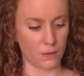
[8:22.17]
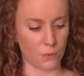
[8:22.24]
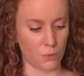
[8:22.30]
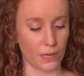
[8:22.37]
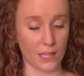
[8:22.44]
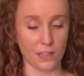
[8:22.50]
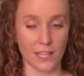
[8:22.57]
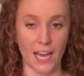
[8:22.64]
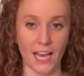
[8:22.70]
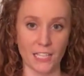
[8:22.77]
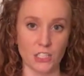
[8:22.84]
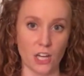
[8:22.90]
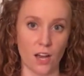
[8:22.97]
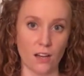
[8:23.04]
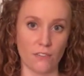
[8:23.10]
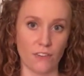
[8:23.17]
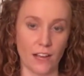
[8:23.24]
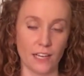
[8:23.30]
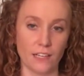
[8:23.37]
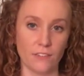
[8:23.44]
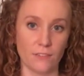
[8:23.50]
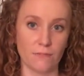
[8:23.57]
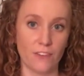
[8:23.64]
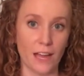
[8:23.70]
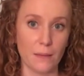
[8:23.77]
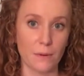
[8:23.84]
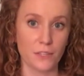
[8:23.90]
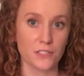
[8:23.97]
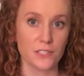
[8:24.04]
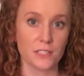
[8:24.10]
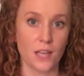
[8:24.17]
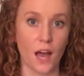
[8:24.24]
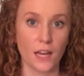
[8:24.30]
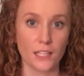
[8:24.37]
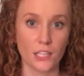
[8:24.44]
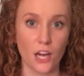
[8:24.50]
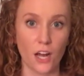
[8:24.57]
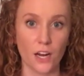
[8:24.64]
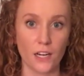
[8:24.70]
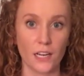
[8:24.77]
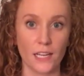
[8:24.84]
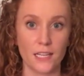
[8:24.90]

with Hedgehog Fibers sock yarn